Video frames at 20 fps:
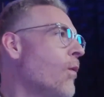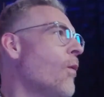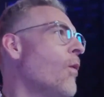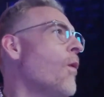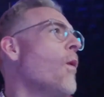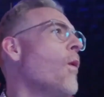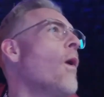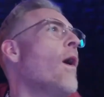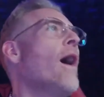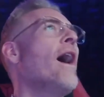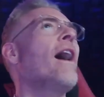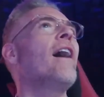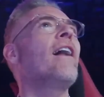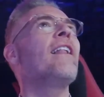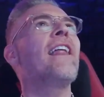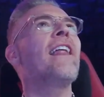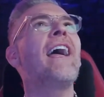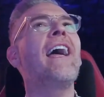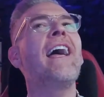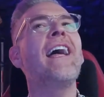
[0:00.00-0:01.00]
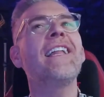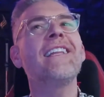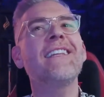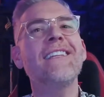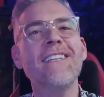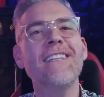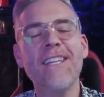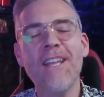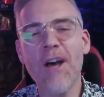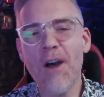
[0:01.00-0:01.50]
Well,
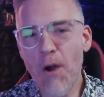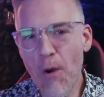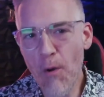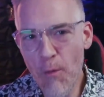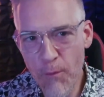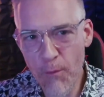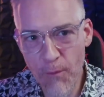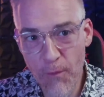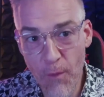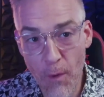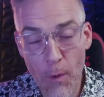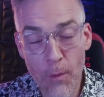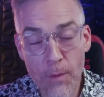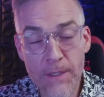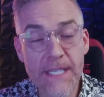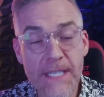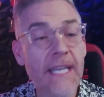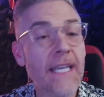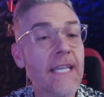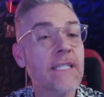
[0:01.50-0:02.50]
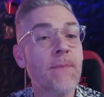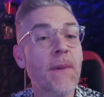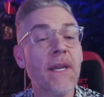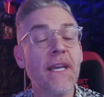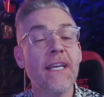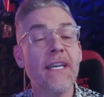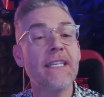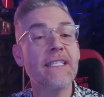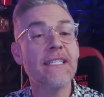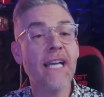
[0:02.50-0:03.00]
hello, folks. It has been
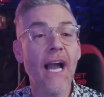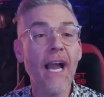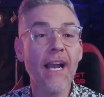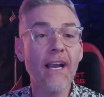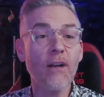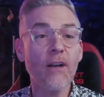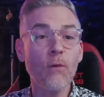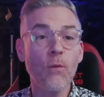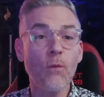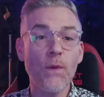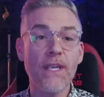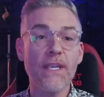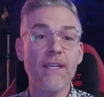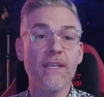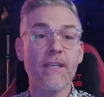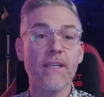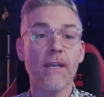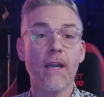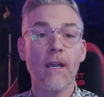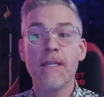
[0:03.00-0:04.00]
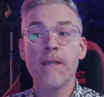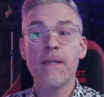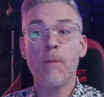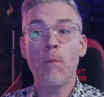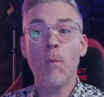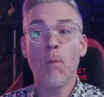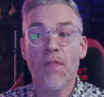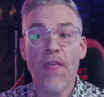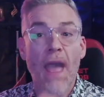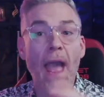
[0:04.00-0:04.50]
an entire week
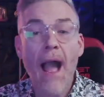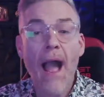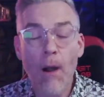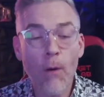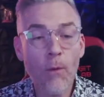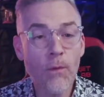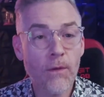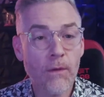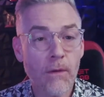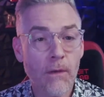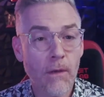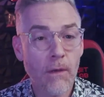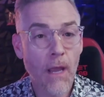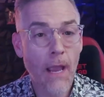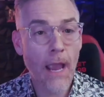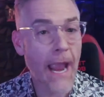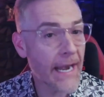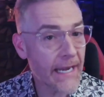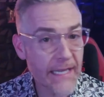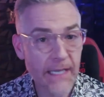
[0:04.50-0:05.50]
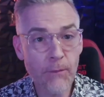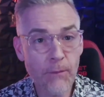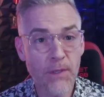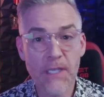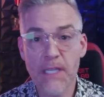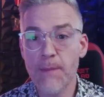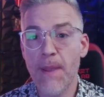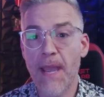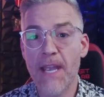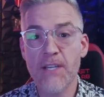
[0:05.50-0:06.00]
without any
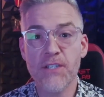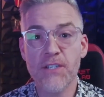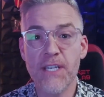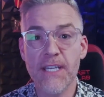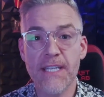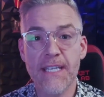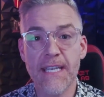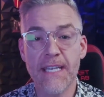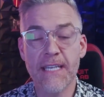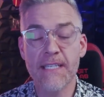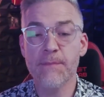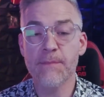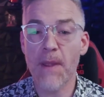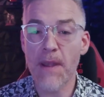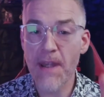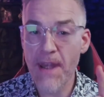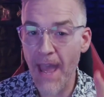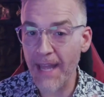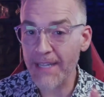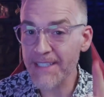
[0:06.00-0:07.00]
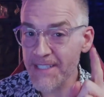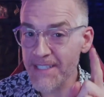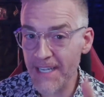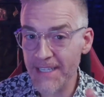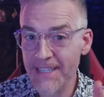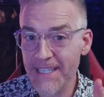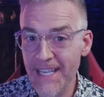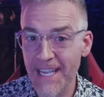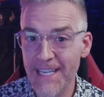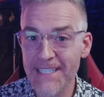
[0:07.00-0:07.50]
Really Passionate Geeks, but that's
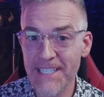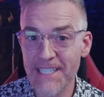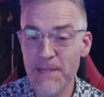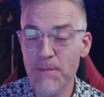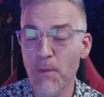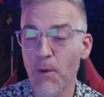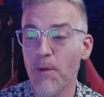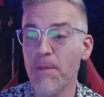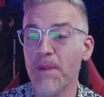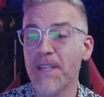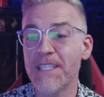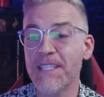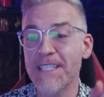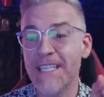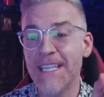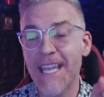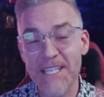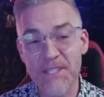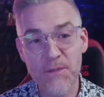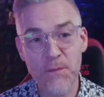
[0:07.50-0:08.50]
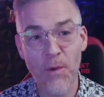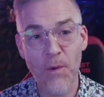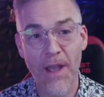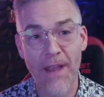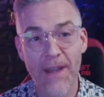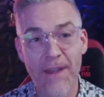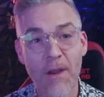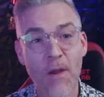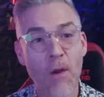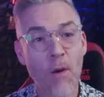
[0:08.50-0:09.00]
not the case anymore because guess
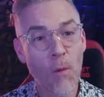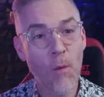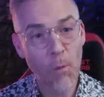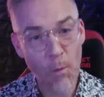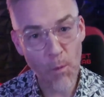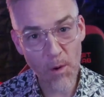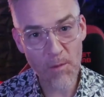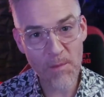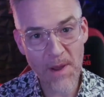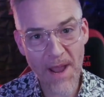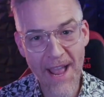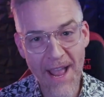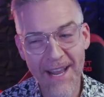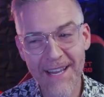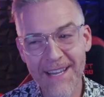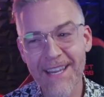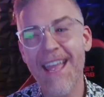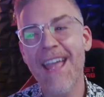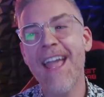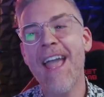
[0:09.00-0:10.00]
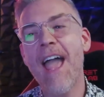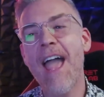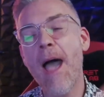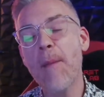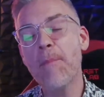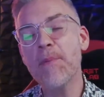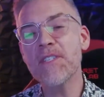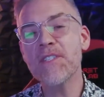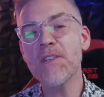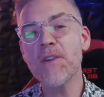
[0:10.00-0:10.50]
what? We're back,
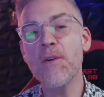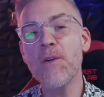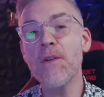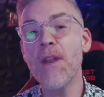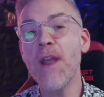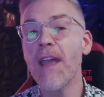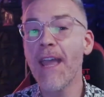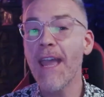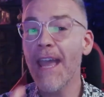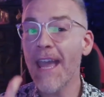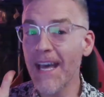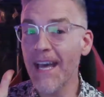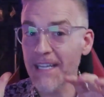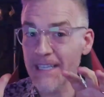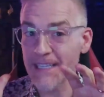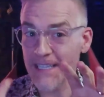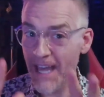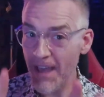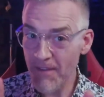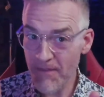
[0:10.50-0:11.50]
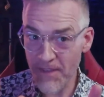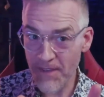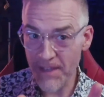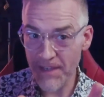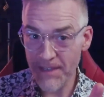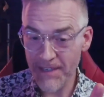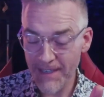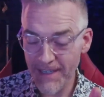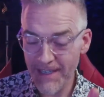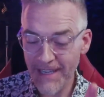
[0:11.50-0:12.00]
episode
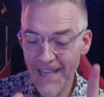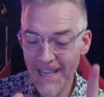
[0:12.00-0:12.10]
11.